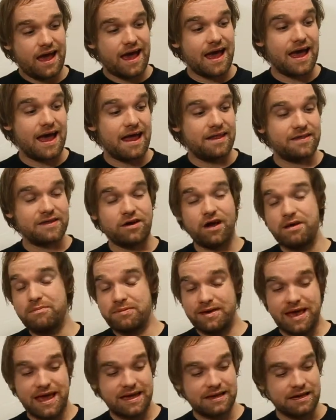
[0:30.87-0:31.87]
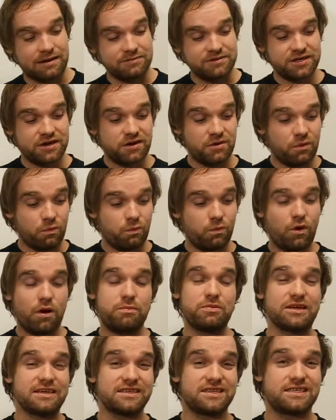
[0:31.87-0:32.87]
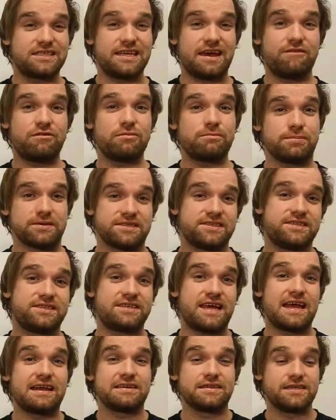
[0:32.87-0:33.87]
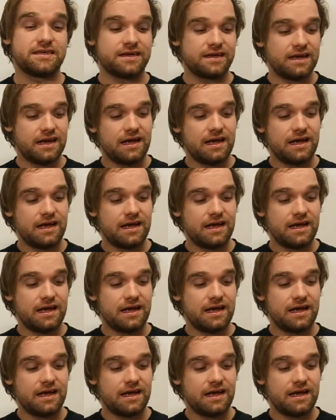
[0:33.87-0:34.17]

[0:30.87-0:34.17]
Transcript: and the IPA comes in at a whopping 7%.